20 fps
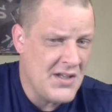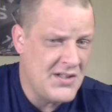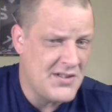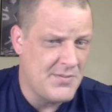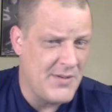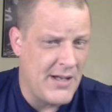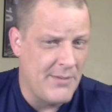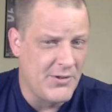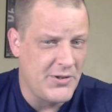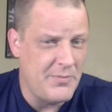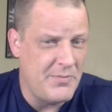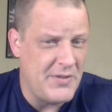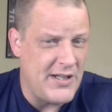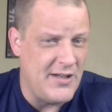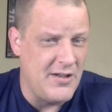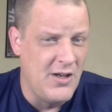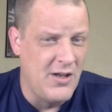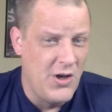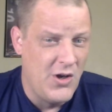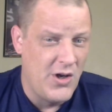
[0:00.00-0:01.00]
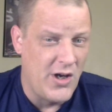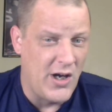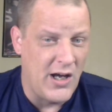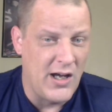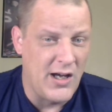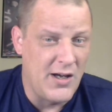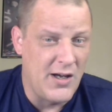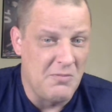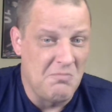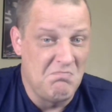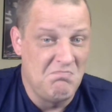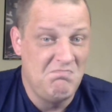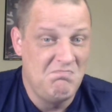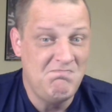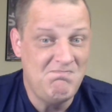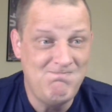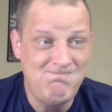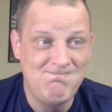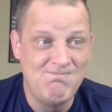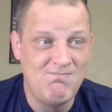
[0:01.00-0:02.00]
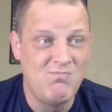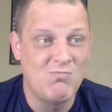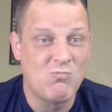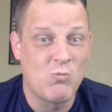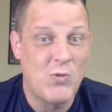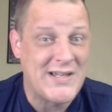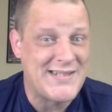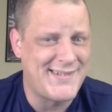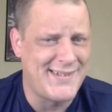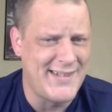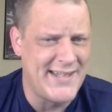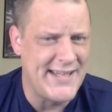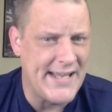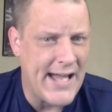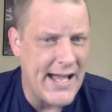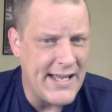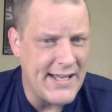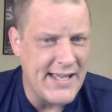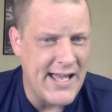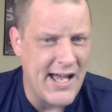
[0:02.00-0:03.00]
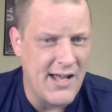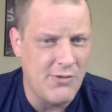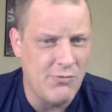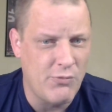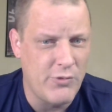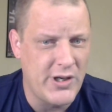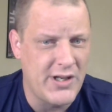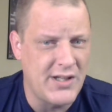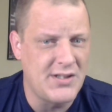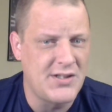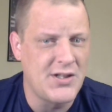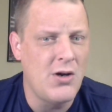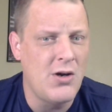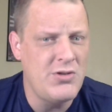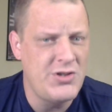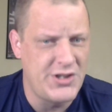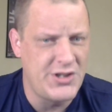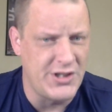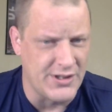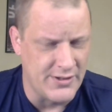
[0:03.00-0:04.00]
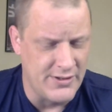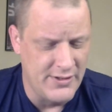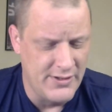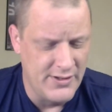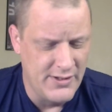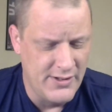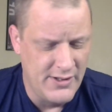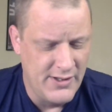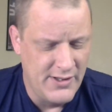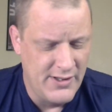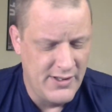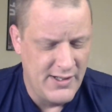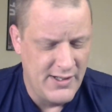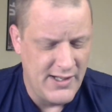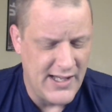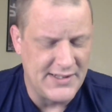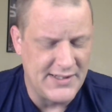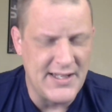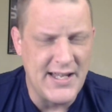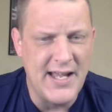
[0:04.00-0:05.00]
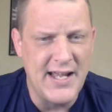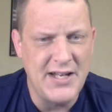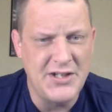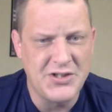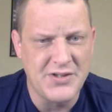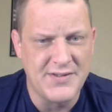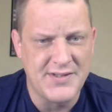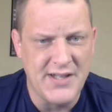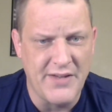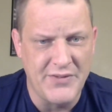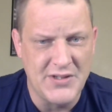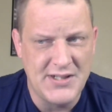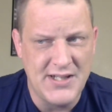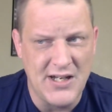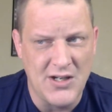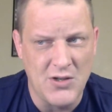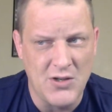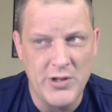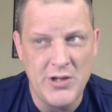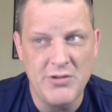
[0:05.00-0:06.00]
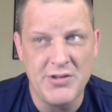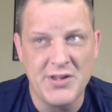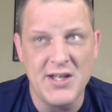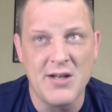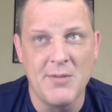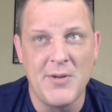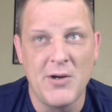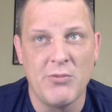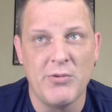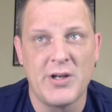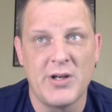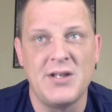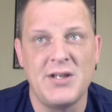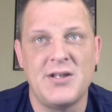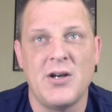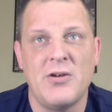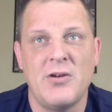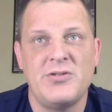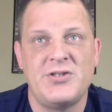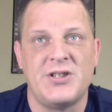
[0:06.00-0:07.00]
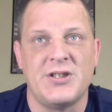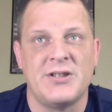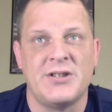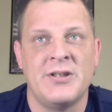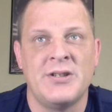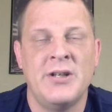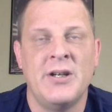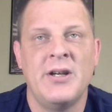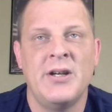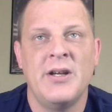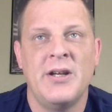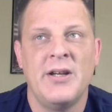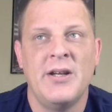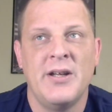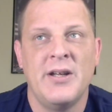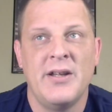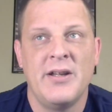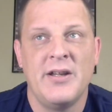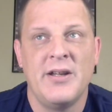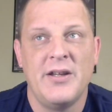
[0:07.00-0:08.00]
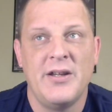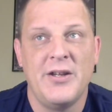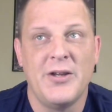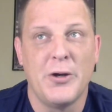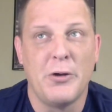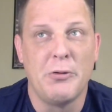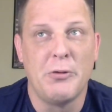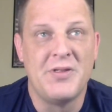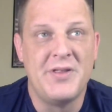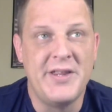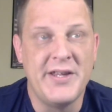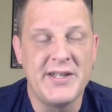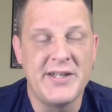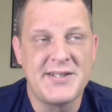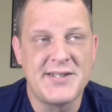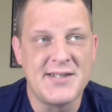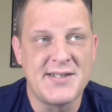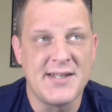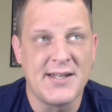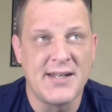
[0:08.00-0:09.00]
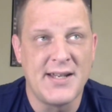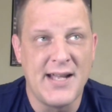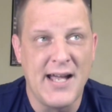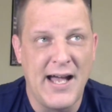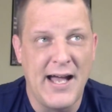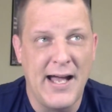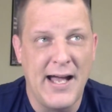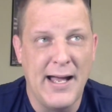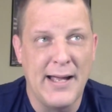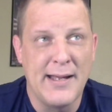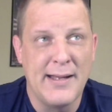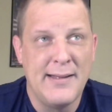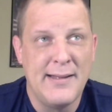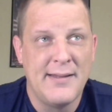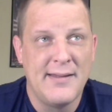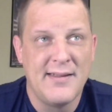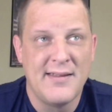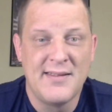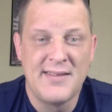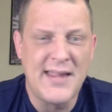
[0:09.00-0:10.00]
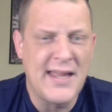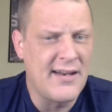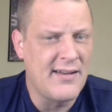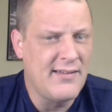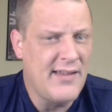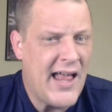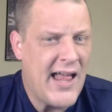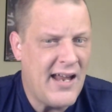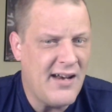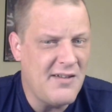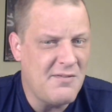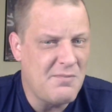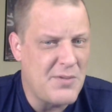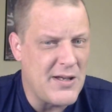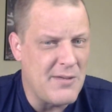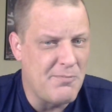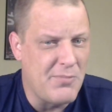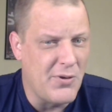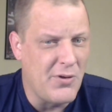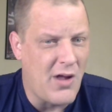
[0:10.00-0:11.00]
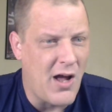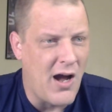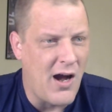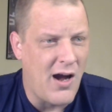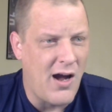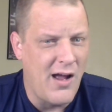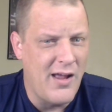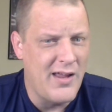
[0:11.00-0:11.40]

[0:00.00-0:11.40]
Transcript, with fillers: to be able to meet uh, wrestling icon Rikidozan at the age of 17. And when you think about Rikidozan, you know, this is a guy that a lot of people